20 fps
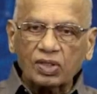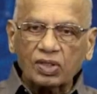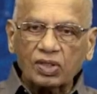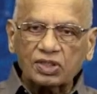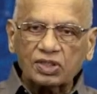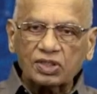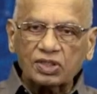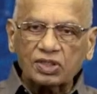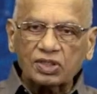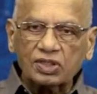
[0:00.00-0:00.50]

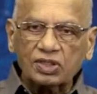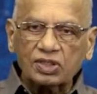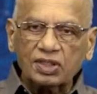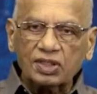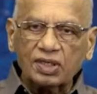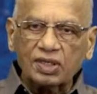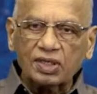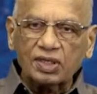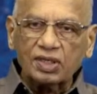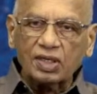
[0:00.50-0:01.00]
You can
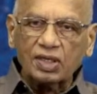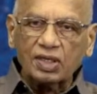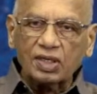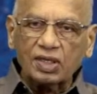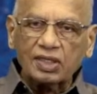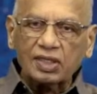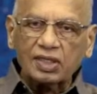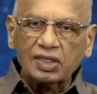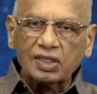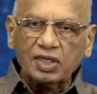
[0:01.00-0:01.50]
see
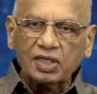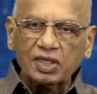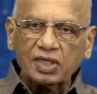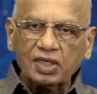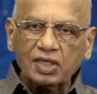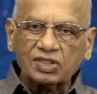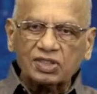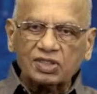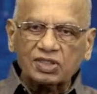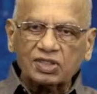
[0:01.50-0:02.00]

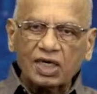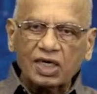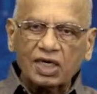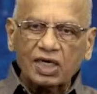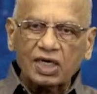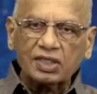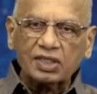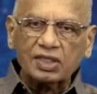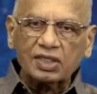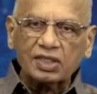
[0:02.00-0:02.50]
that major
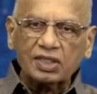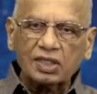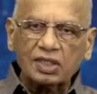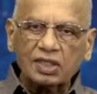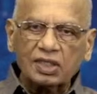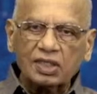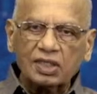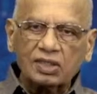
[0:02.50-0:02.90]
strut